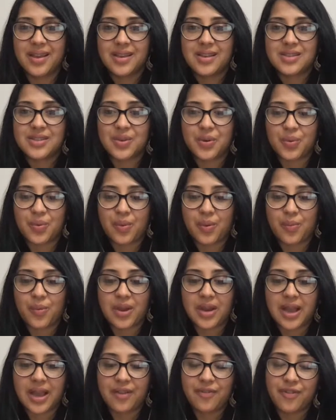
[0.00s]
So
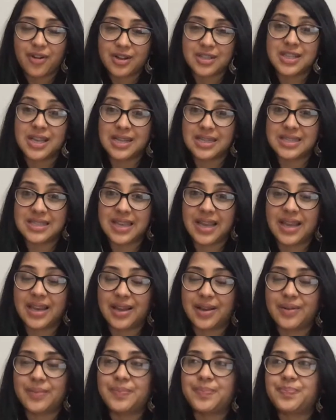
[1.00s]
when I first had
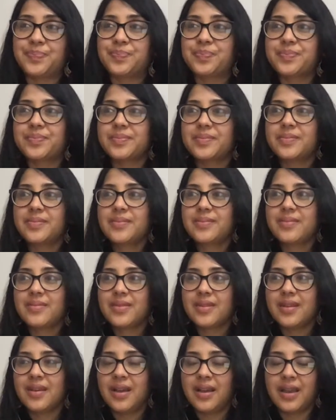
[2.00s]
Zena,
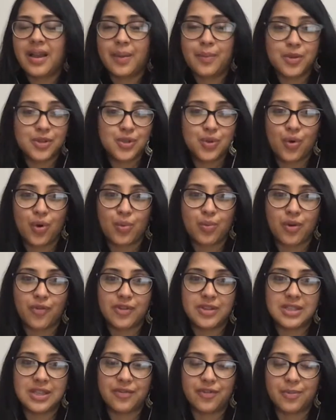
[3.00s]
and I was home
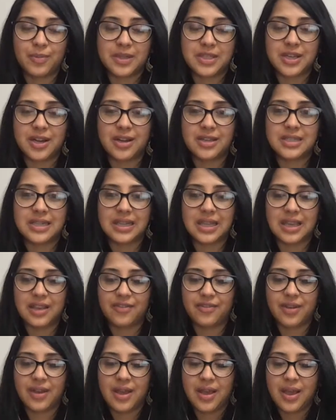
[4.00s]
obviously for maternity
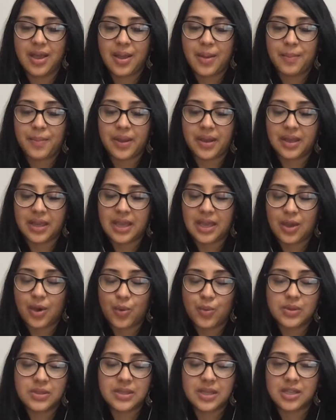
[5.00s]
leave, but he
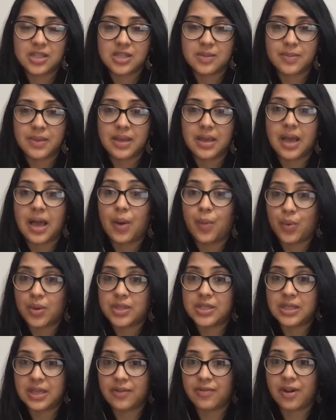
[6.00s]
always said to me, I want
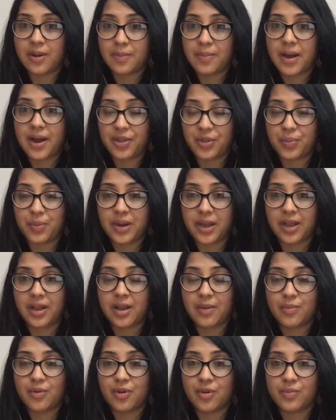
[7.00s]
to give her a bath when I
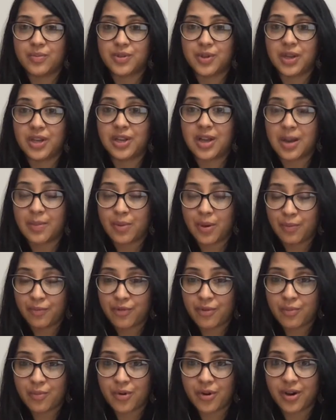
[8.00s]
come home. So he'd come home
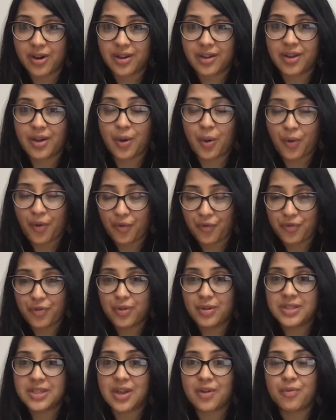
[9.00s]
from work, a
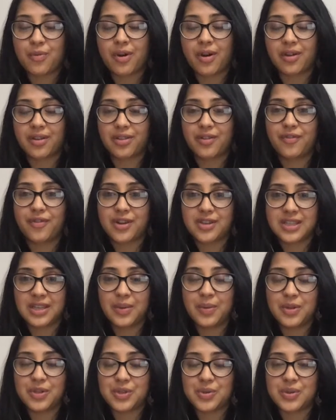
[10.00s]
full day of work. The first thing
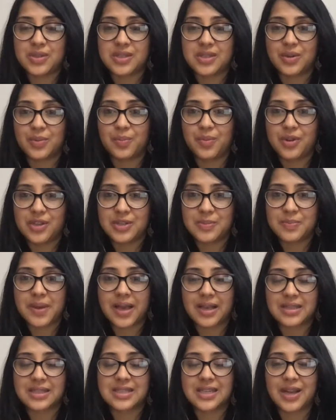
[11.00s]
he would do is, put his
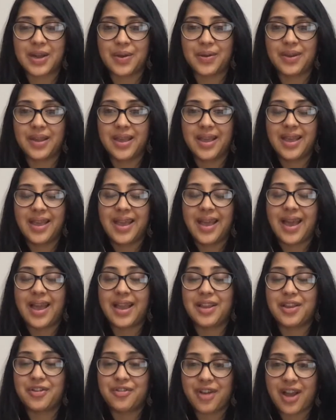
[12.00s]
bags down
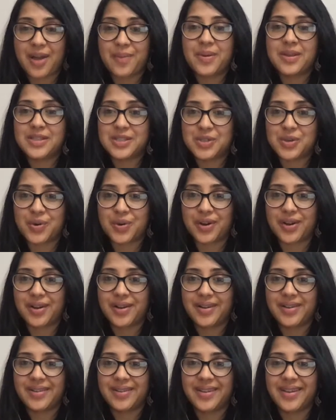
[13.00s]
and grab his
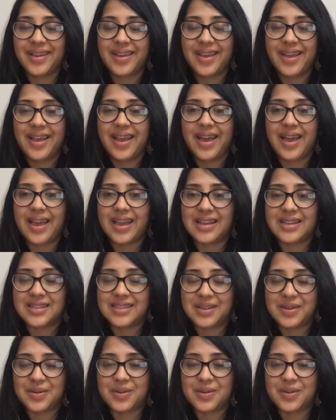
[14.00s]
daughter and,